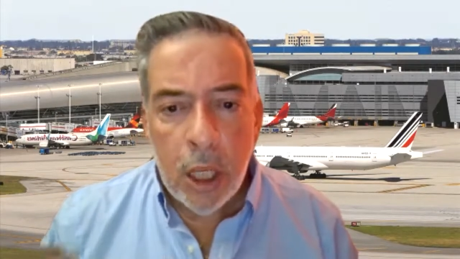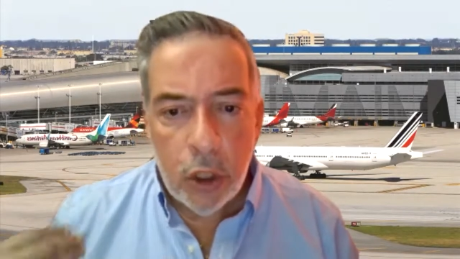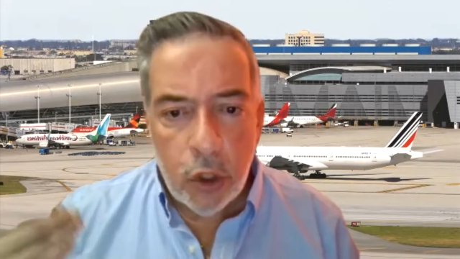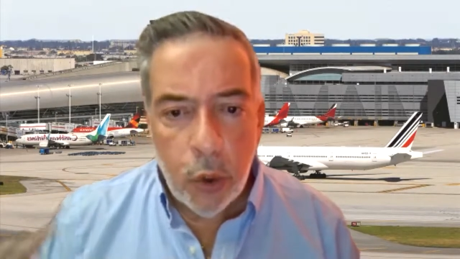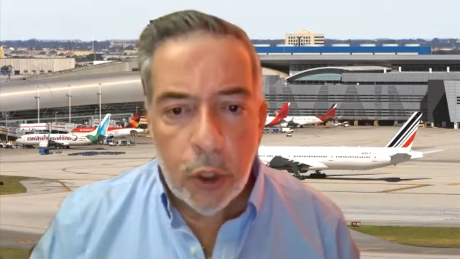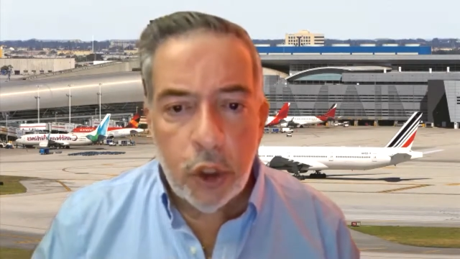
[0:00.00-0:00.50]

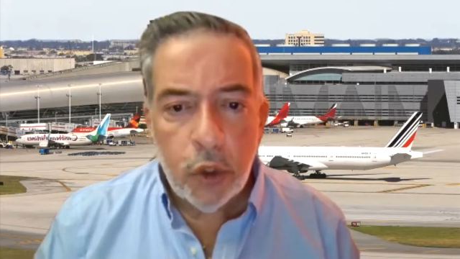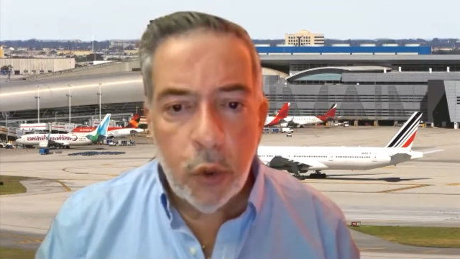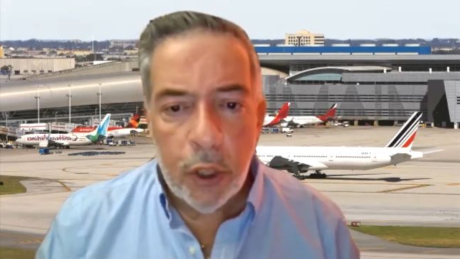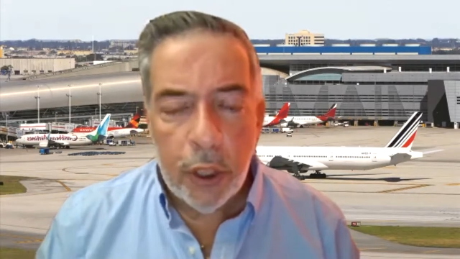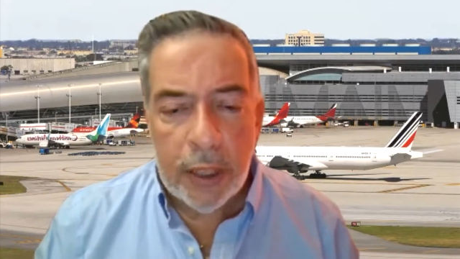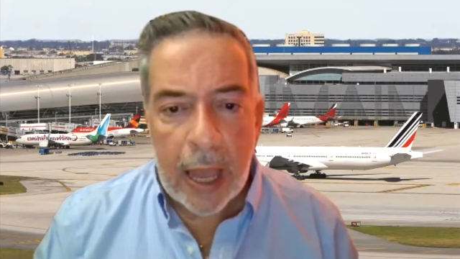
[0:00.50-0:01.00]
to
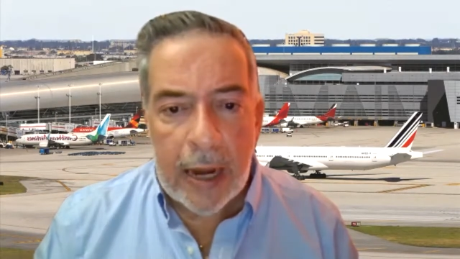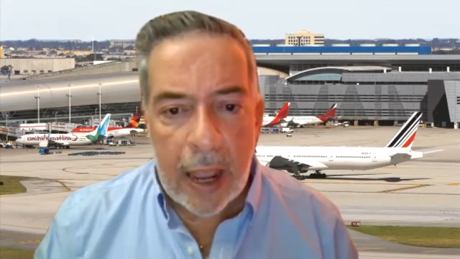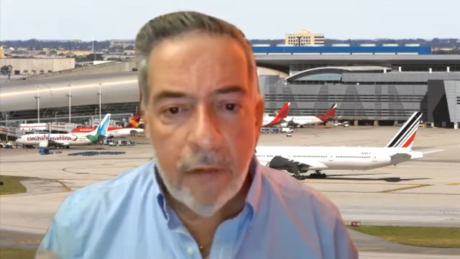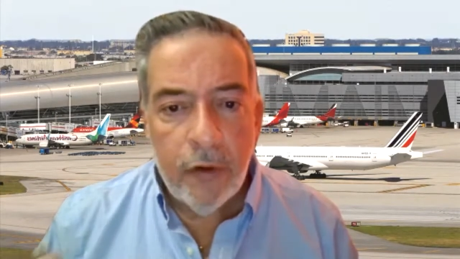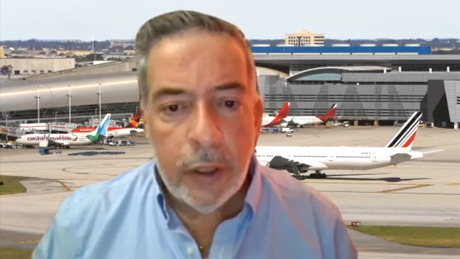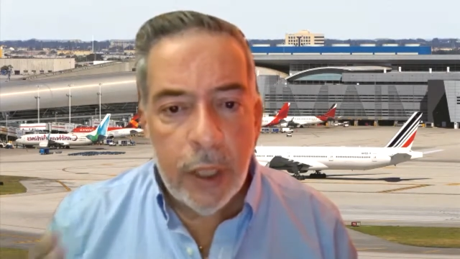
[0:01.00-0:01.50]
assure that
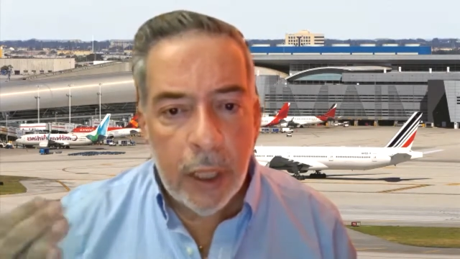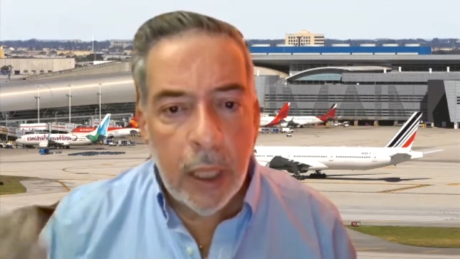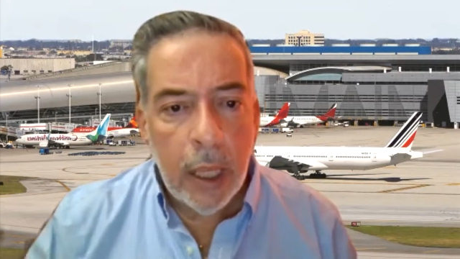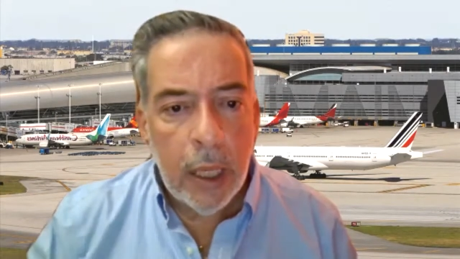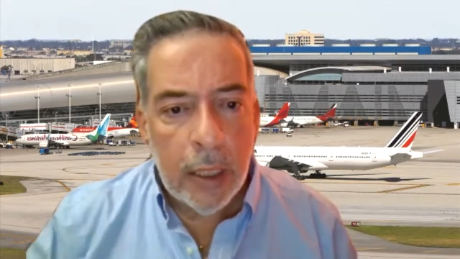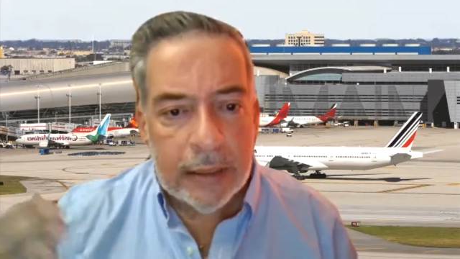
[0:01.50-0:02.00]
everything
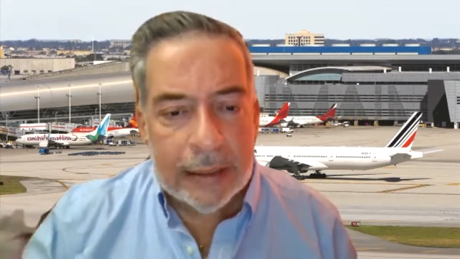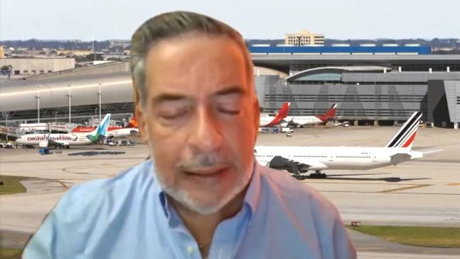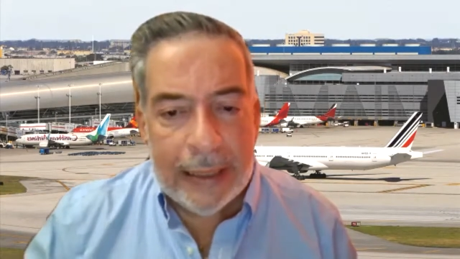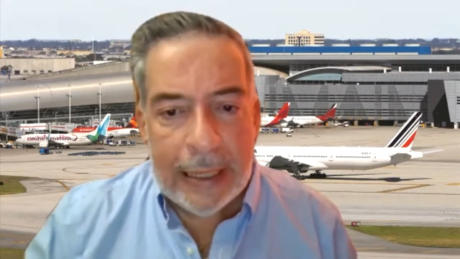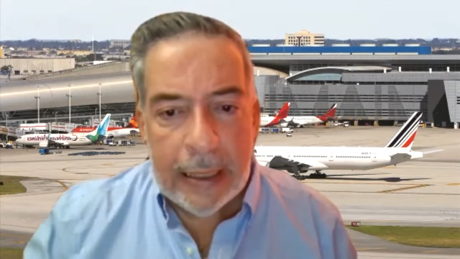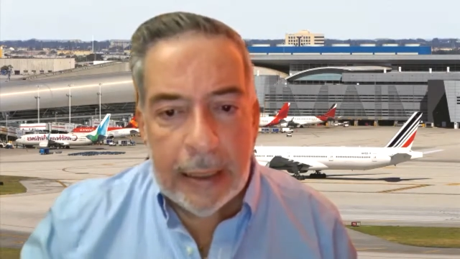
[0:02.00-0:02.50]
is
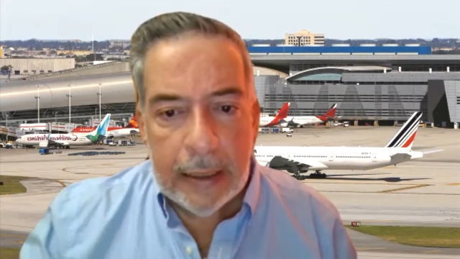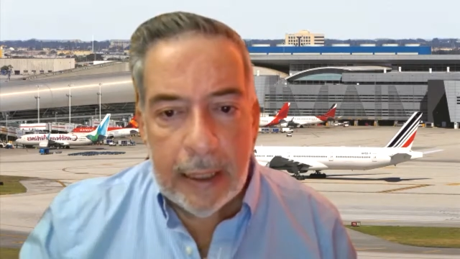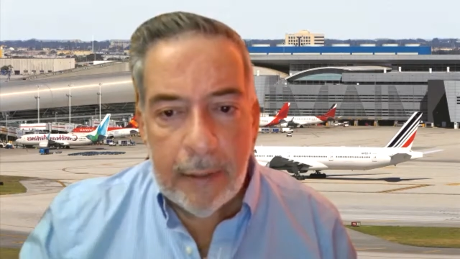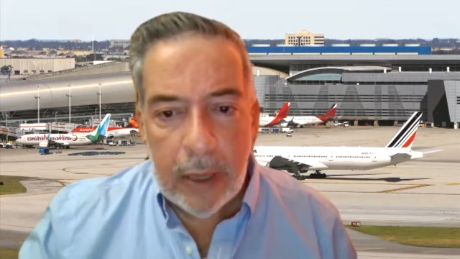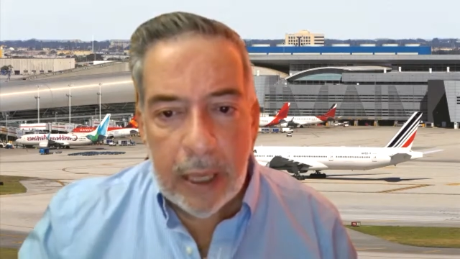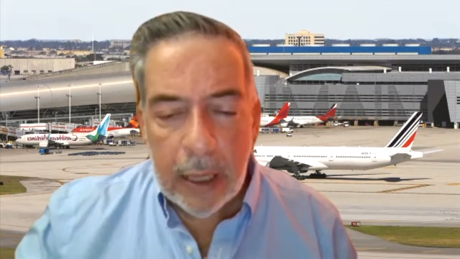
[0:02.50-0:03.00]
legally
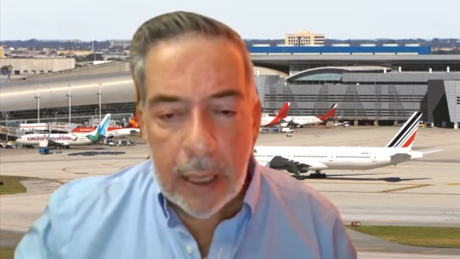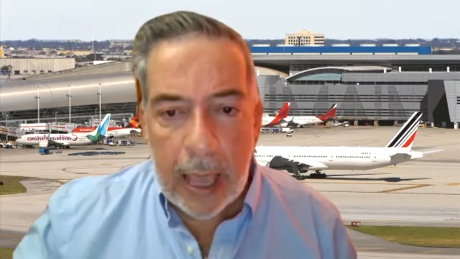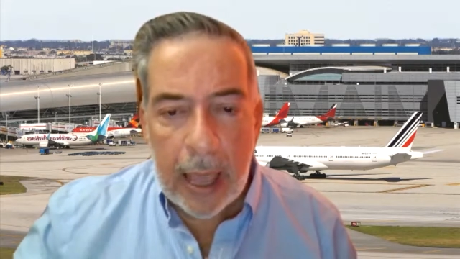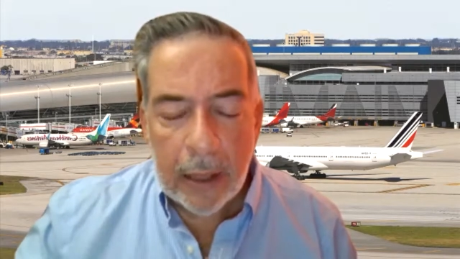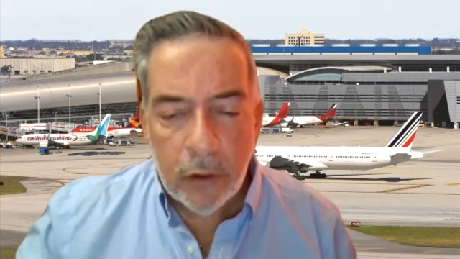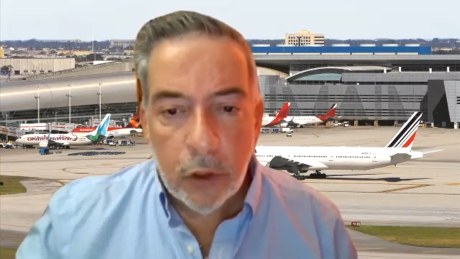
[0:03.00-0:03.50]
being
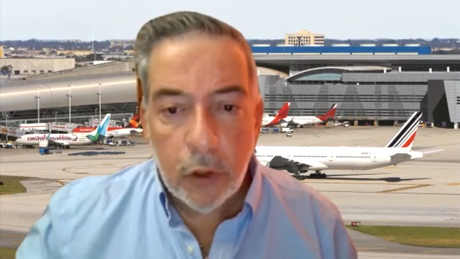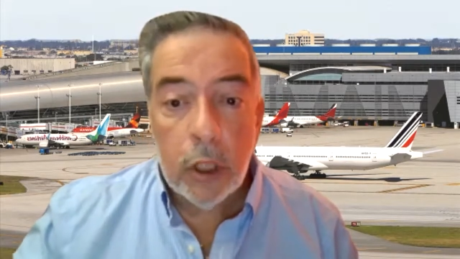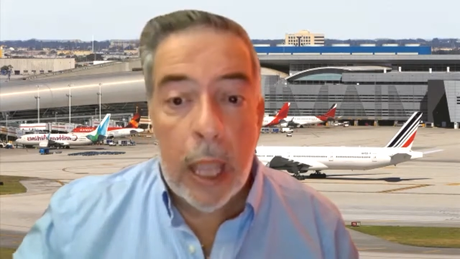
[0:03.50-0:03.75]
handled.